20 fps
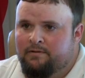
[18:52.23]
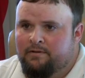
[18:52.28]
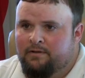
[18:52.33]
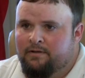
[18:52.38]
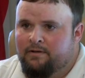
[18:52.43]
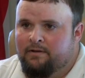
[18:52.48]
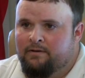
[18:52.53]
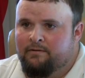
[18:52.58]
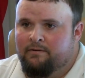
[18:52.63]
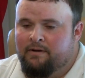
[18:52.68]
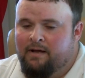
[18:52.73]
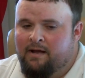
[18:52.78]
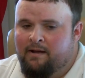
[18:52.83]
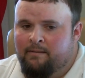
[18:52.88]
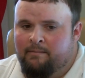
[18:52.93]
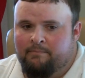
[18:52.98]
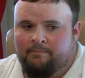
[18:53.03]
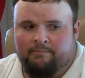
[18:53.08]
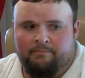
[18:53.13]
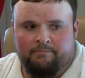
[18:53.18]
you
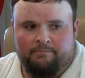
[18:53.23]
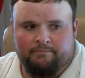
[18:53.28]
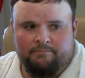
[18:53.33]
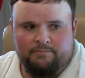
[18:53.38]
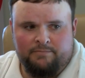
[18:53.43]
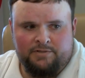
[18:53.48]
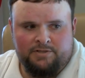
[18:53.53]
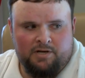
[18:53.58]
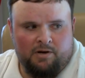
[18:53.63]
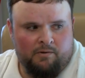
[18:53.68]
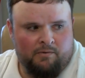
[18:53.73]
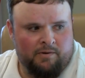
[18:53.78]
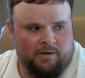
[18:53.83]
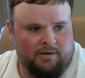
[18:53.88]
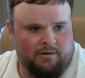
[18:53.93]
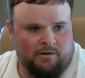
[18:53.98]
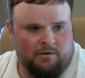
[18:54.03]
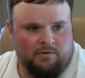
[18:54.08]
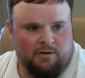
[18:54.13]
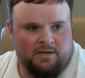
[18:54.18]
know, Joey,
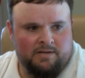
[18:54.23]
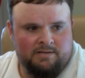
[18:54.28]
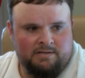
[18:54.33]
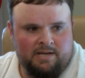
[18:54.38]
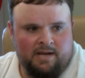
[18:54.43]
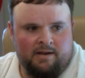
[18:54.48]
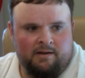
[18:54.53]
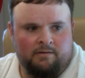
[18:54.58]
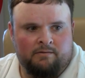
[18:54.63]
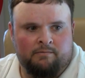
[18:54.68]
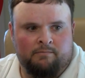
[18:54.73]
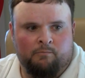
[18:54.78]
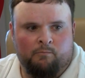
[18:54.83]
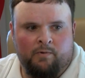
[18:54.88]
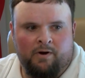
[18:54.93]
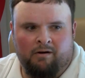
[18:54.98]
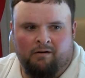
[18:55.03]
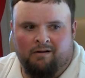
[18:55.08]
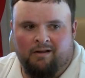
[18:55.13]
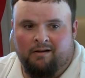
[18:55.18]
you can tell
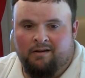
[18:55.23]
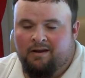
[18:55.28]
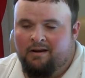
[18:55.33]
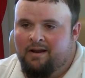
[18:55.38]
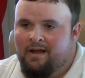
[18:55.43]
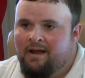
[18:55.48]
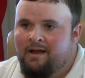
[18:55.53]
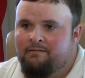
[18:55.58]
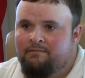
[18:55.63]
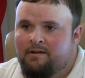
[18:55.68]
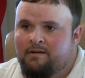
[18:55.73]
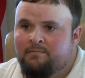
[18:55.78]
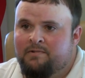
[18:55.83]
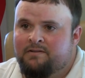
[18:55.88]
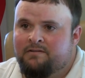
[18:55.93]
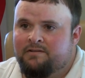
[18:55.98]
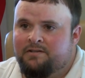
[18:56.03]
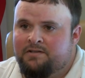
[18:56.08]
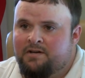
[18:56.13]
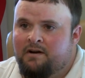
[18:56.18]
we're lucky to have him
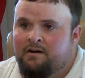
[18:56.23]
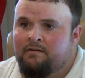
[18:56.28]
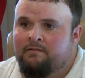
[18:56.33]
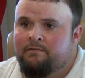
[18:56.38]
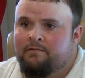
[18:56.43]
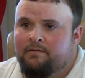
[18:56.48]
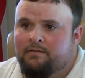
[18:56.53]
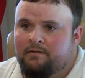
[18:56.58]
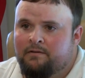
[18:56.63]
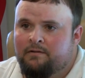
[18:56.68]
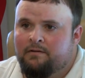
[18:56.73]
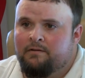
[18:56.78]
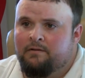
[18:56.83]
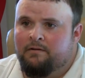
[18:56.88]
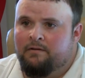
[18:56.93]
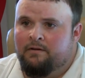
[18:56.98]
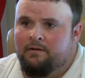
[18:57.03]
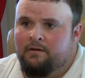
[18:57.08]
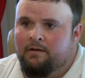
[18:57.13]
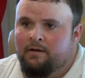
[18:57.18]
as a sheriff,
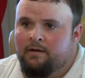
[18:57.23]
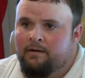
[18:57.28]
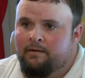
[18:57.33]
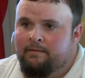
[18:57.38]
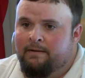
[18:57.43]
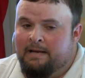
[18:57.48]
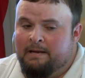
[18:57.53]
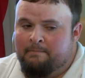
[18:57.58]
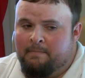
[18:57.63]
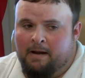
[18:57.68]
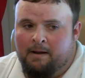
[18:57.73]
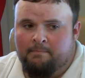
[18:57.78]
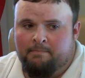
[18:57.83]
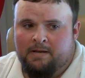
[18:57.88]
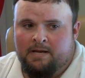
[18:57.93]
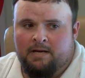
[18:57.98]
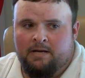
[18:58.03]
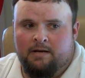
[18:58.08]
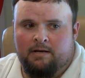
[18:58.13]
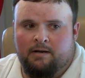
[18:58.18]
in my
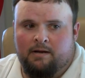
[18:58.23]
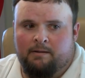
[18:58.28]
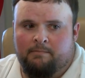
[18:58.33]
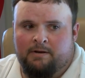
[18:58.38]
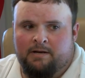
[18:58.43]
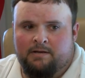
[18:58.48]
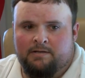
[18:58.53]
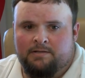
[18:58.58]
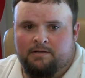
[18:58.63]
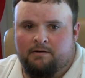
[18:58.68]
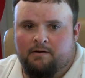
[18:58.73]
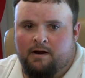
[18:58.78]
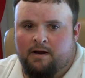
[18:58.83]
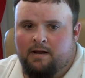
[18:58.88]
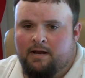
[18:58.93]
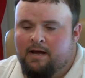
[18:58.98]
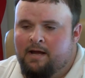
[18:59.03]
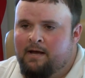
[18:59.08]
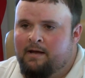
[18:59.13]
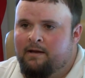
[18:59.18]
opinion. I mean, he's a
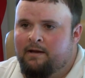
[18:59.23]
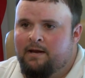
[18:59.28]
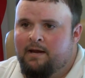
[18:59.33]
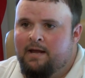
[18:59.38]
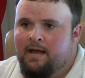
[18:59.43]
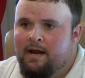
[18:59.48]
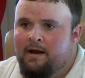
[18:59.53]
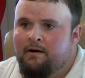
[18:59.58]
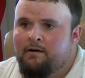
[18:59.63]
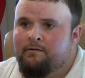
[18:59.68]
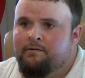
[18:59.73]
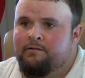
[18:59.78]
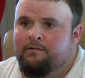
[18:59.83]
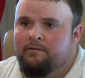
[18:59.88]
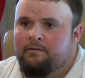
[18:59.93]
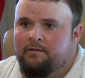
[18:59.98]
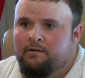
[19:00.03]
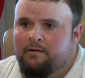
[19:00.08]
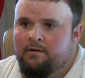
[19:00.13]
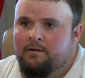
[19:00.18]
great guy. He cares
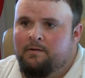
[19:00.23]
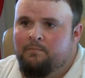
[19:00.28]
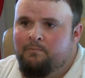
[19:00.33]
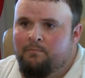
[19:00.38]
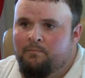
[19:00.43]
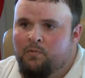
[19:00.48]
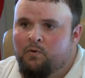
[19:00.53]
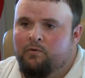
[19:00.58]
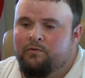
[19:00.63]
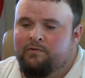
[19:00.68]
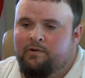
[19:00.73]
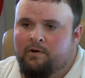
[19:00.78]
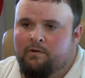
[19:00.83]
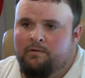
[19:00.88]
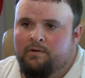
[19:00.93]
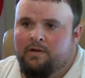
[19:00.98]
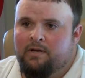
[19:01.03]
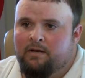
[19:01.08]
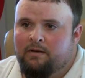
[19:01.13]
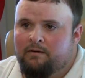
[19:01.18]
more
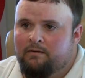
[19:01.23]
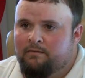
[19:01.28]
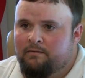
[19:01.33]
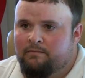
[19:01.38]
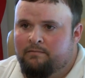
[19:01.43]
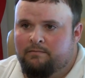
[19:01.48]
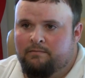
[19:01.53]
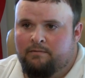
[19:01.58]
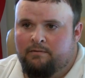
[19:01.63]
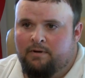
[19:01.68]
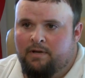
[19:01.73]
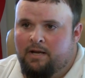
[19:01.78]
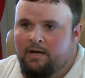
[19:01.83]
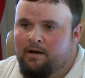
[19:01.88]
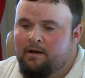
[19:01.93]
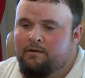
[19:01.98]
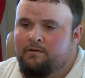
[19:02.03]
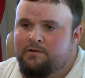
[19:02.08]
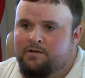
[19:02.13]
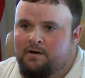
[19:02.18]
so than any other